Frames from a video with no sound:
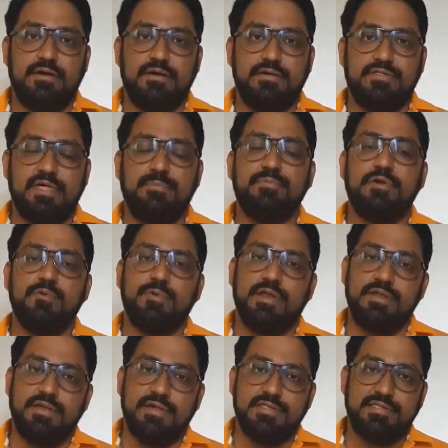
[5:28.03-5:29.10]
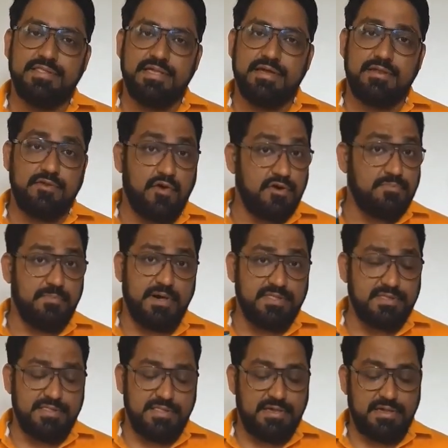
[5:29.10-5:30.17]
subcutaneous layer, not
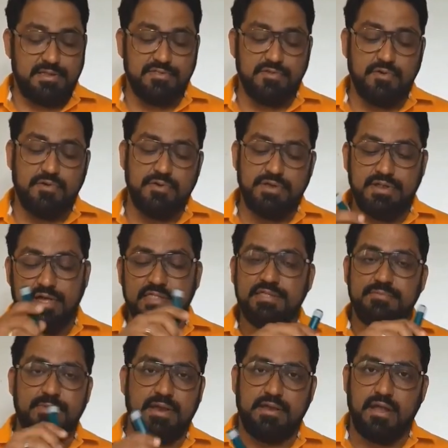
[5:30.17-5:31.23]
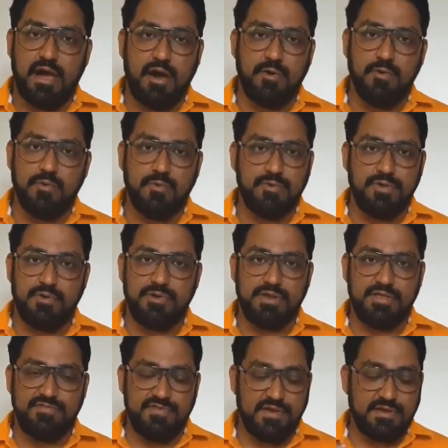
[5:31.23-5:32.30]
muscle layer. So it doesn't matter how you're
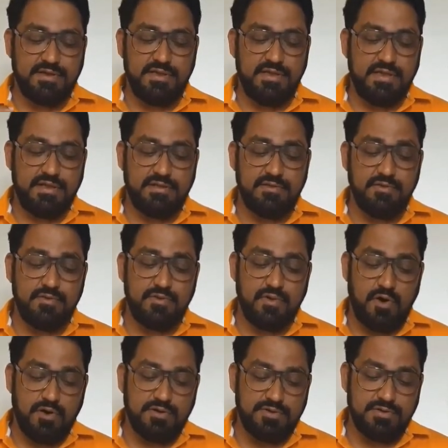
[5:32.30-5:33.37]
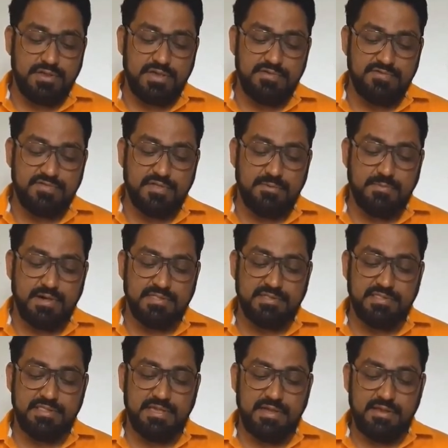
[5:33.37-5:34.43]
injecting, it will not reach the
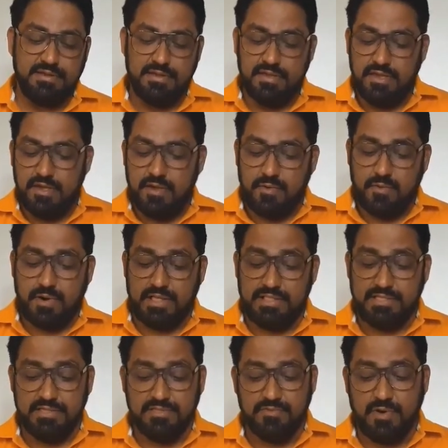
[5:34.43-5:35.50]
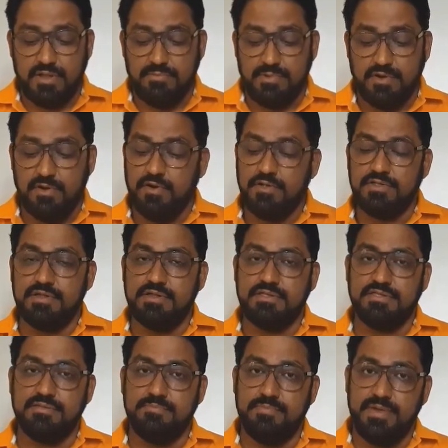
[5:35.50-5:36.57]
muscle layer. While this one, because
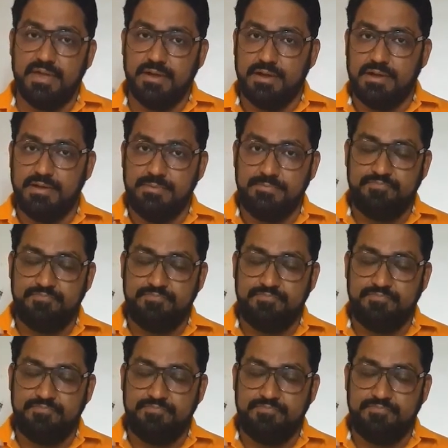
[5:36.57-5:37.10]
it's bigger,